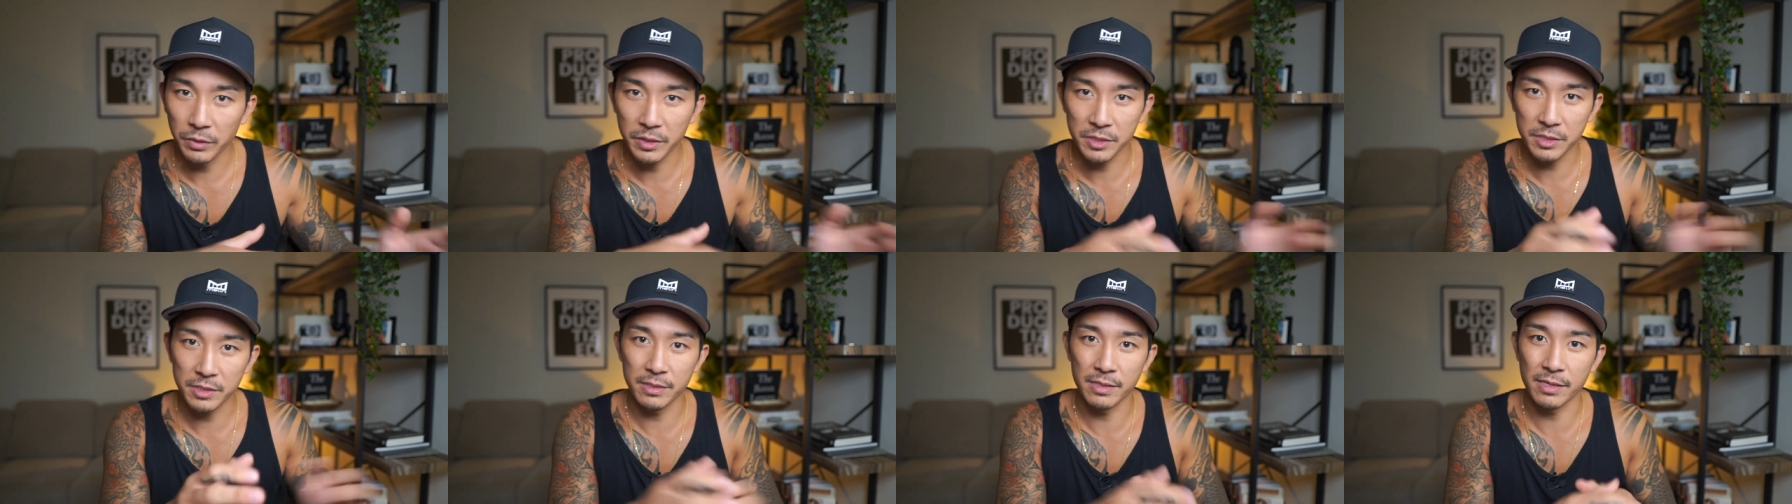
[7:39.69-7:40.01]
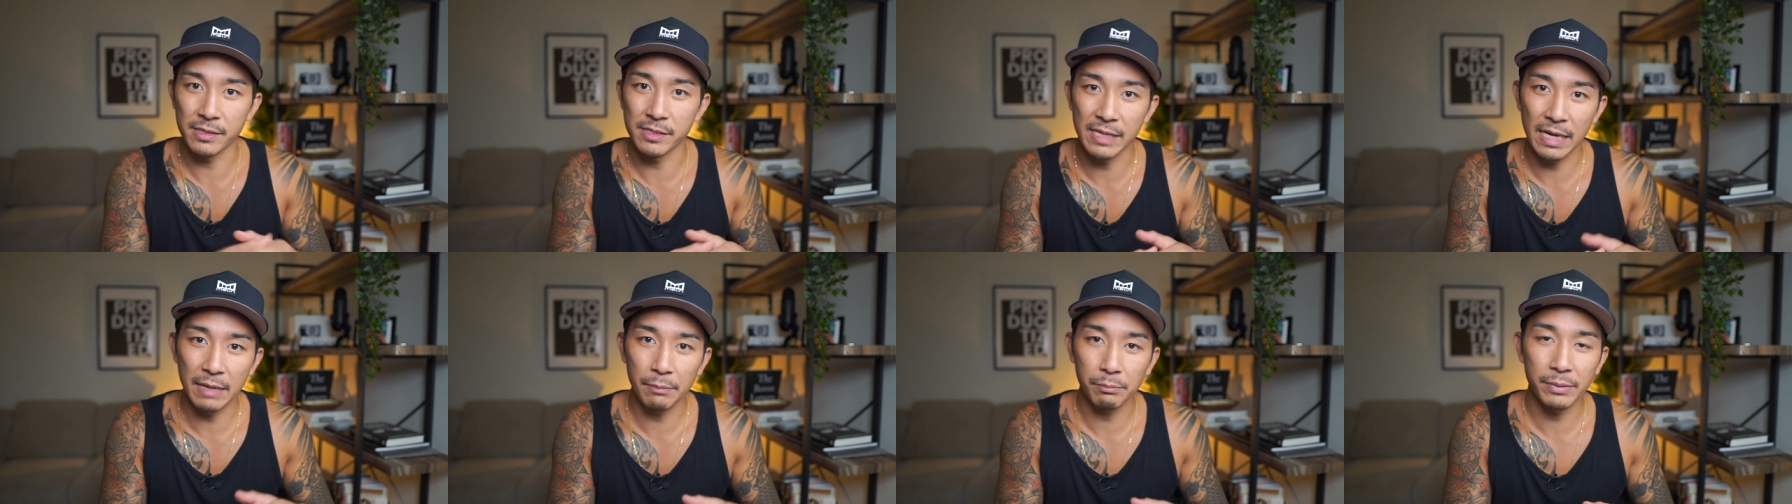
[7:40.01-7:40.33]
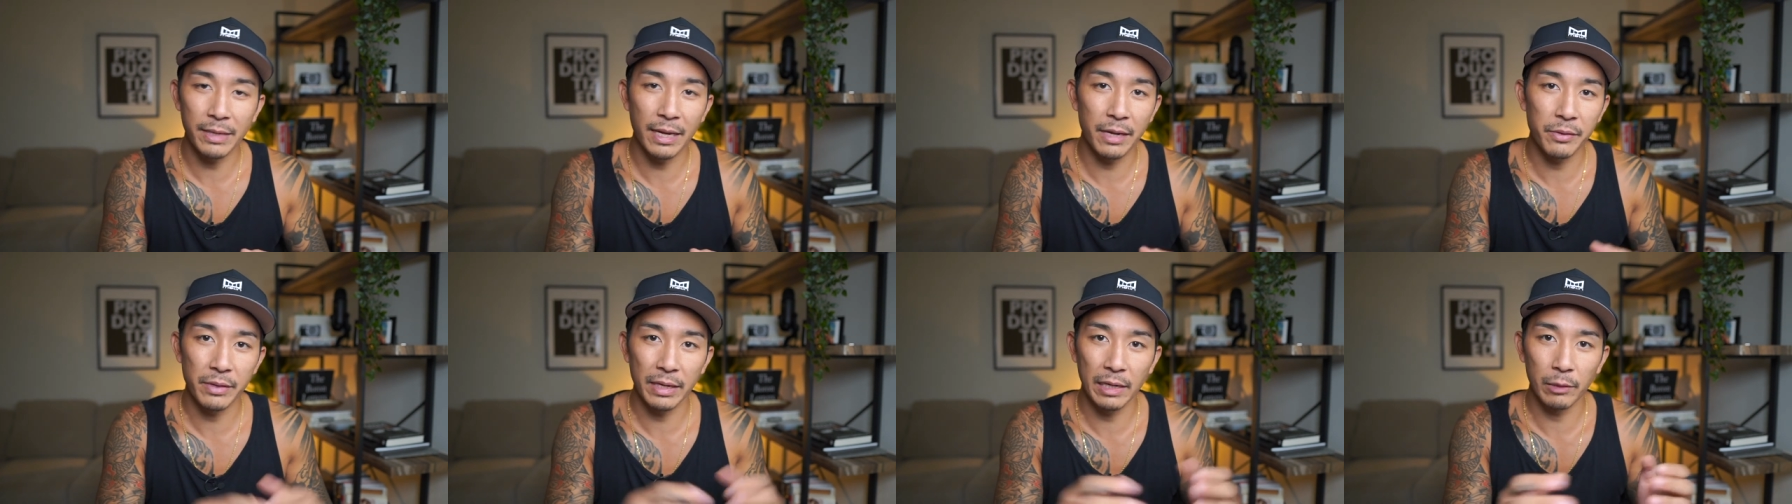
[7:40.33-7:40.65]
This is the same
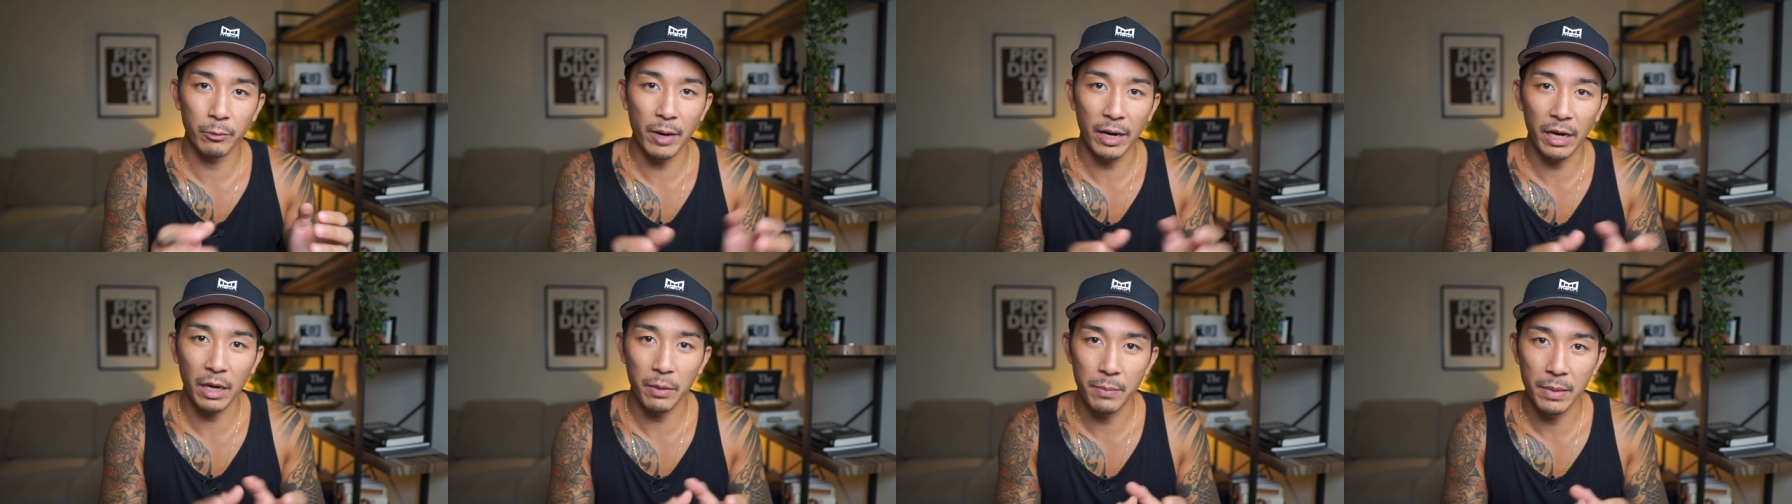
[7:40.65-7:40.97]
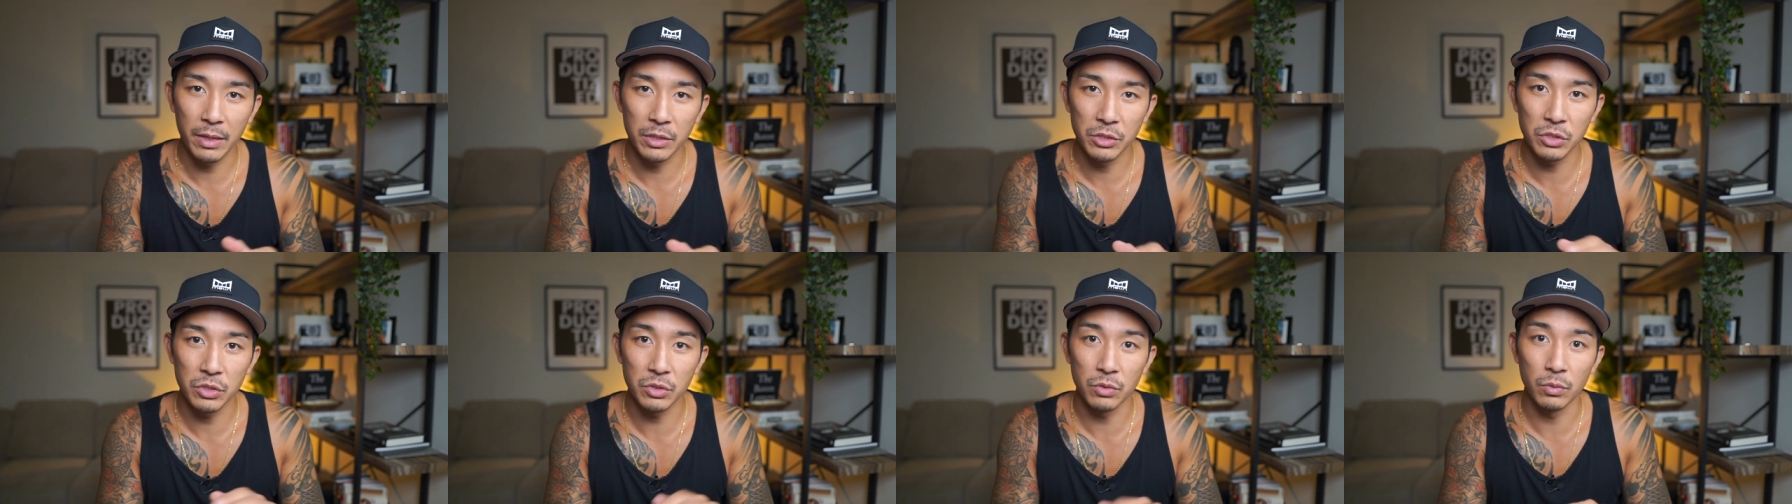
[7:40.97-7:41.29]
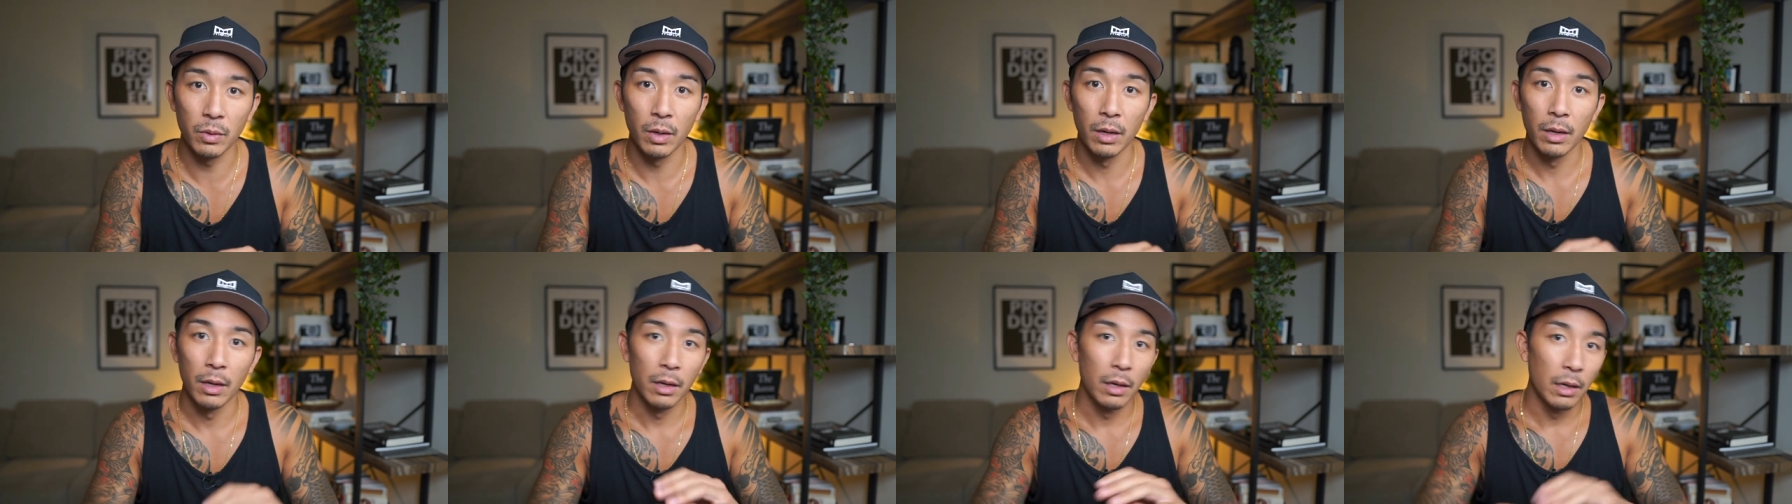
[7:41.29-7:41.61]
plan that I recommend
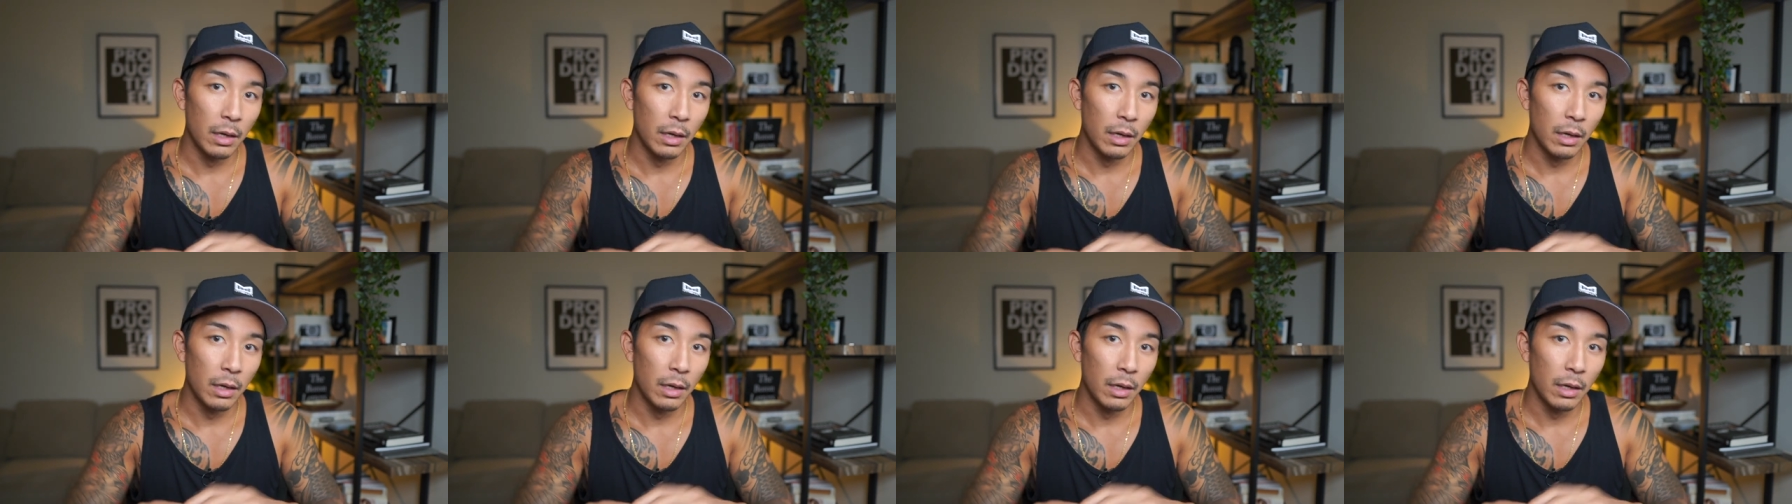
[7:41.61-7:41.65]
to